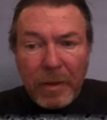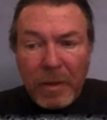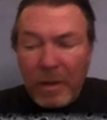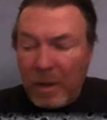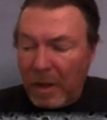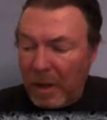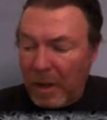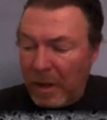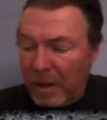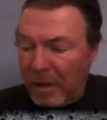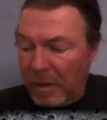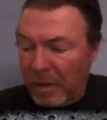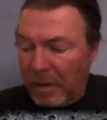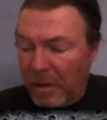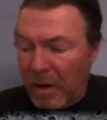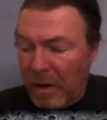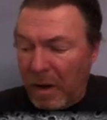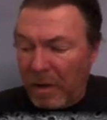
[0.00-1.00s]
and in
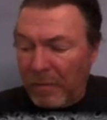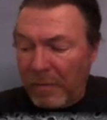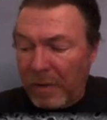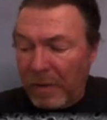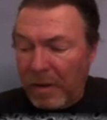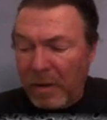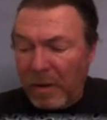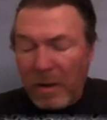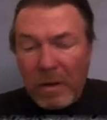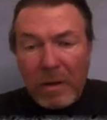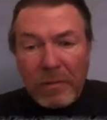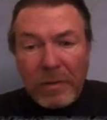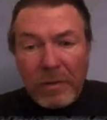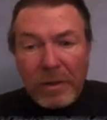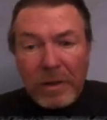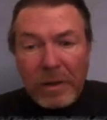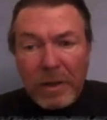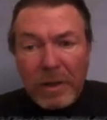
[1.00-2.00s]
the caudal fin,
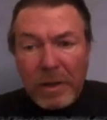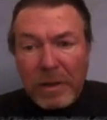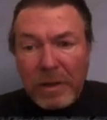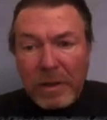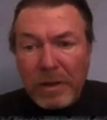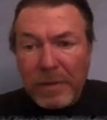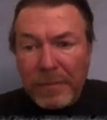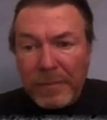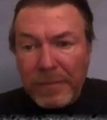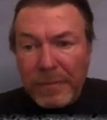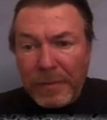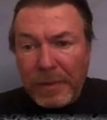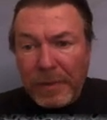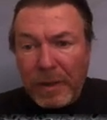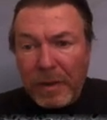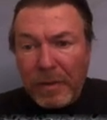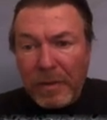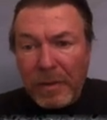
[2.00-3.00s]
obviously, it's
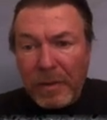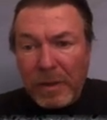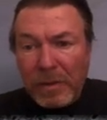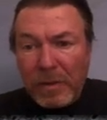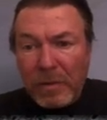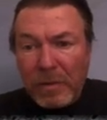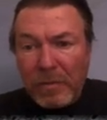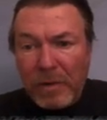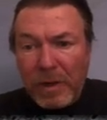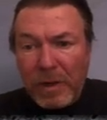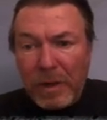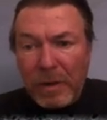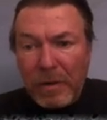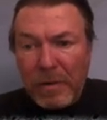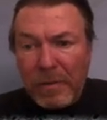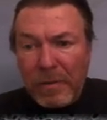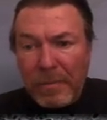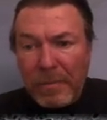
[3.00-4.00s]
this over here.